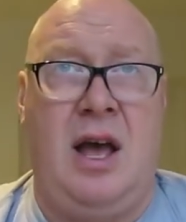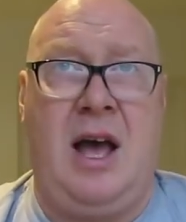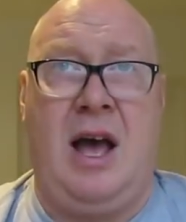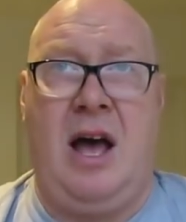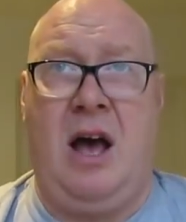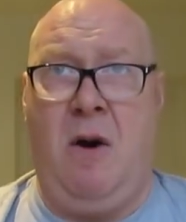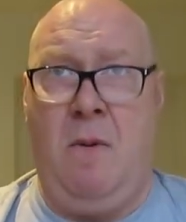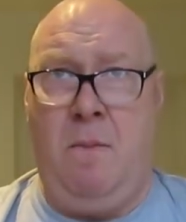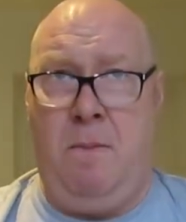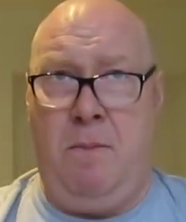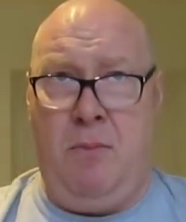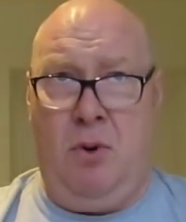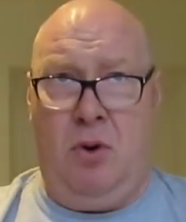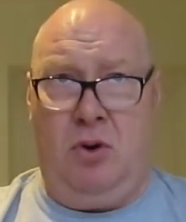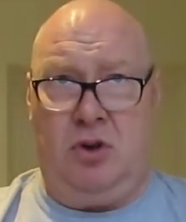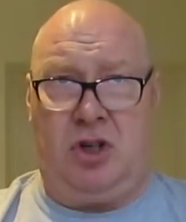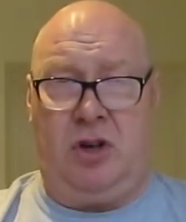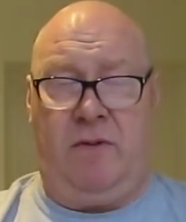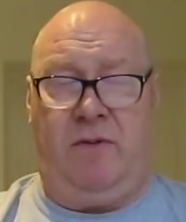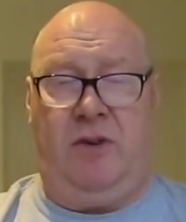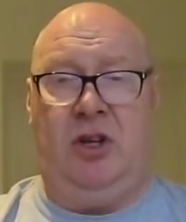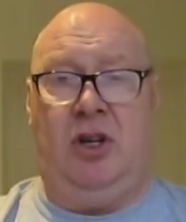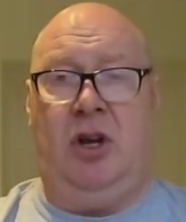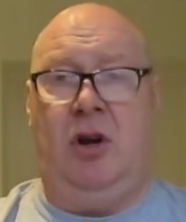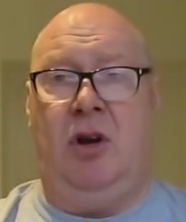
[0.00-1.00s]
How
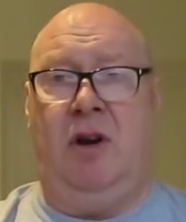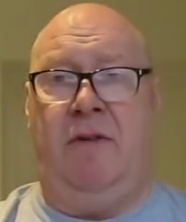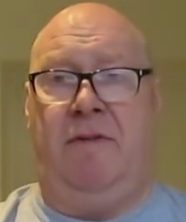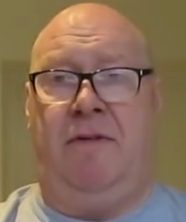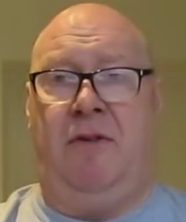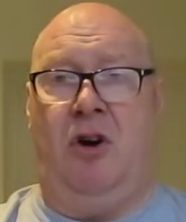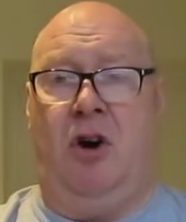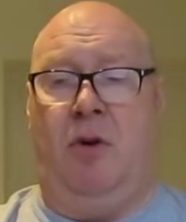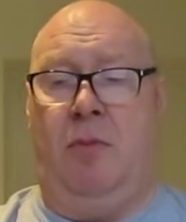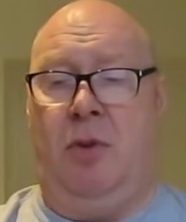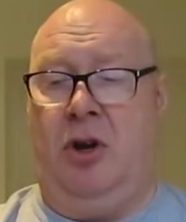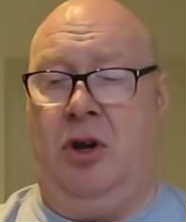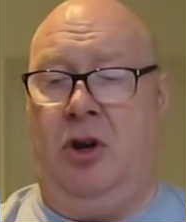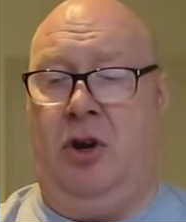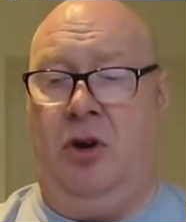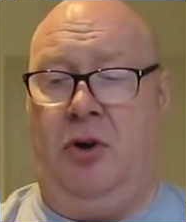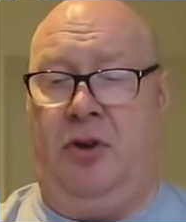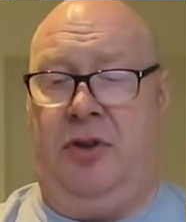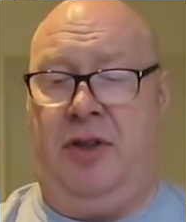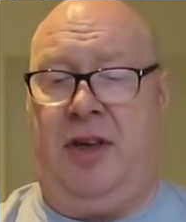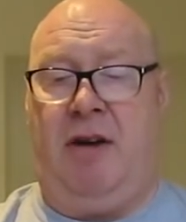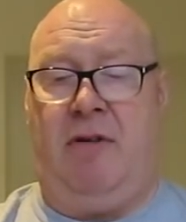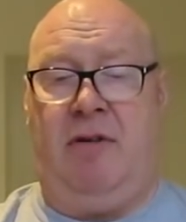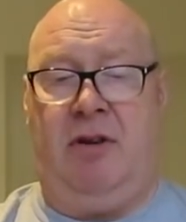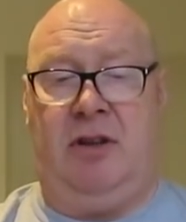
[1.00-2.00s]
much of a uniform and
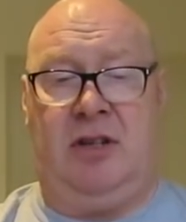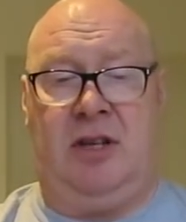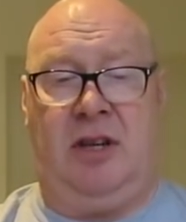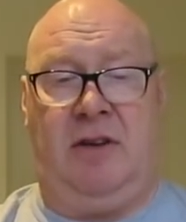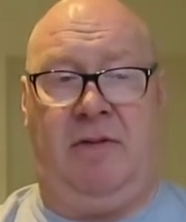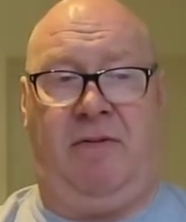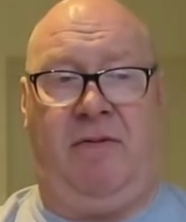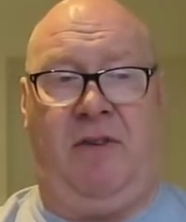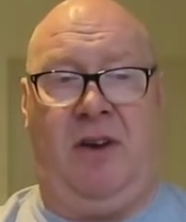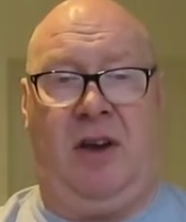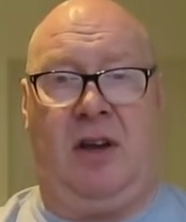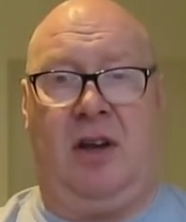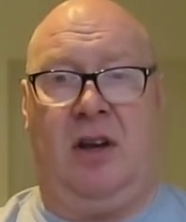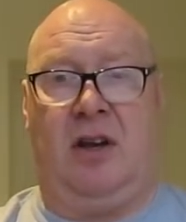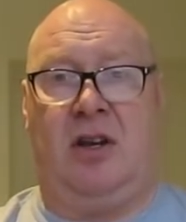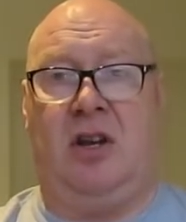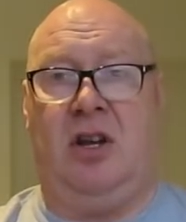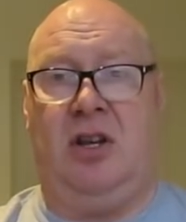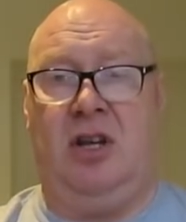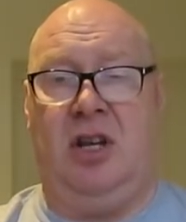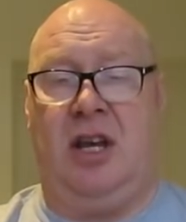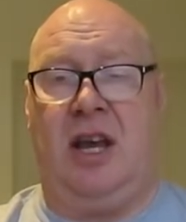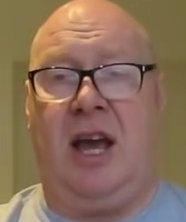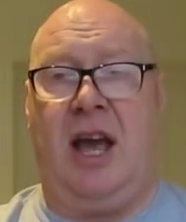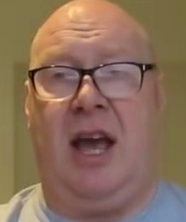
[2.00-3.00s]
authority figure
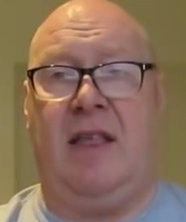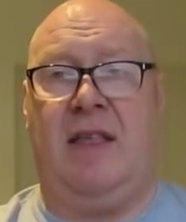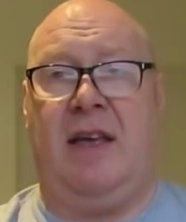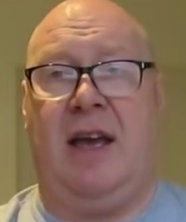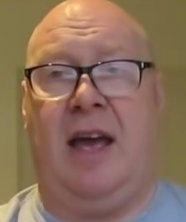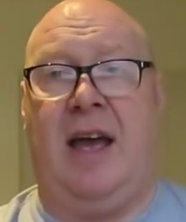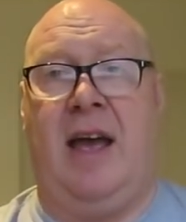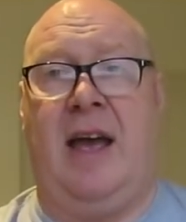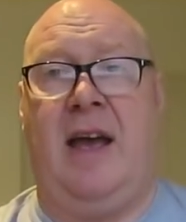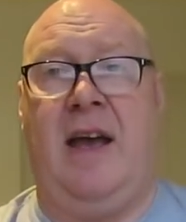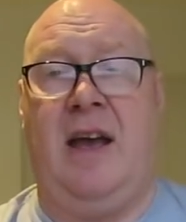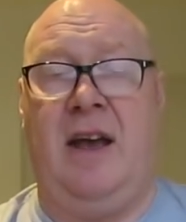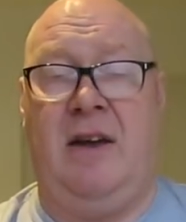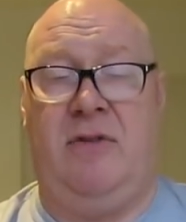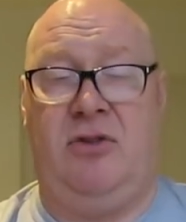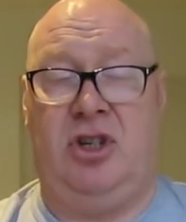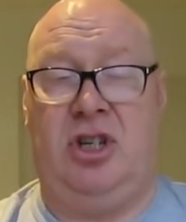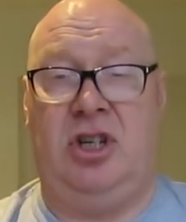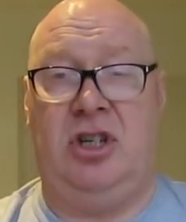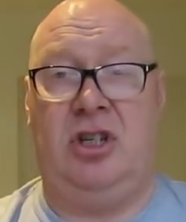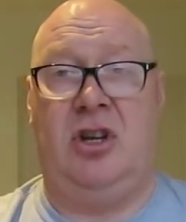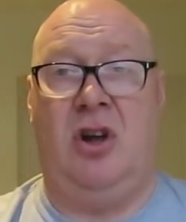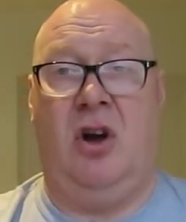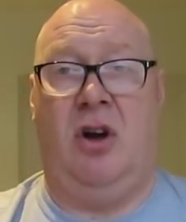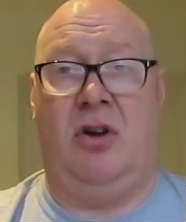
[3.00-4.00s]
can you get there if
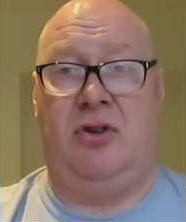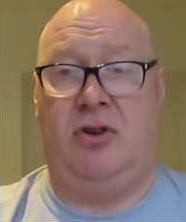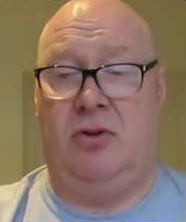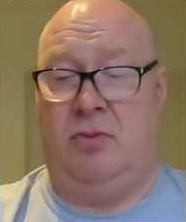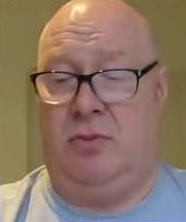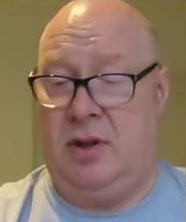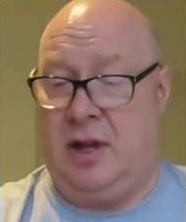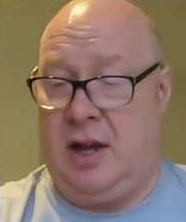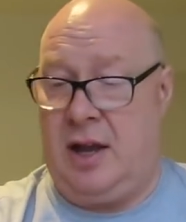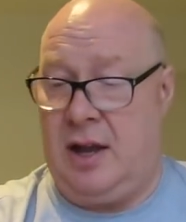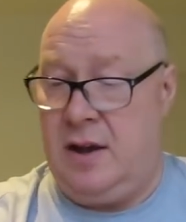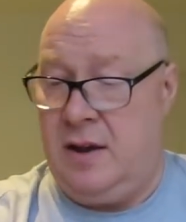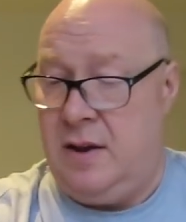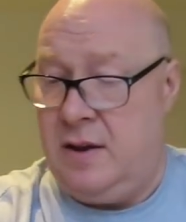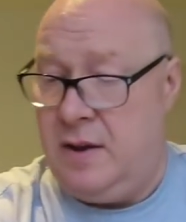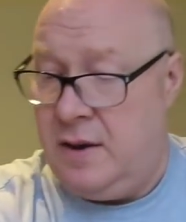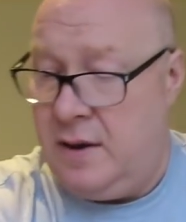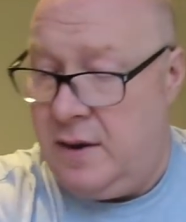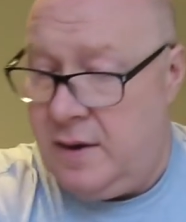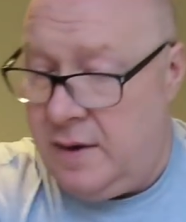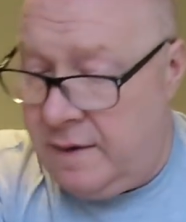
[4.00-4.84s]
she's not done that?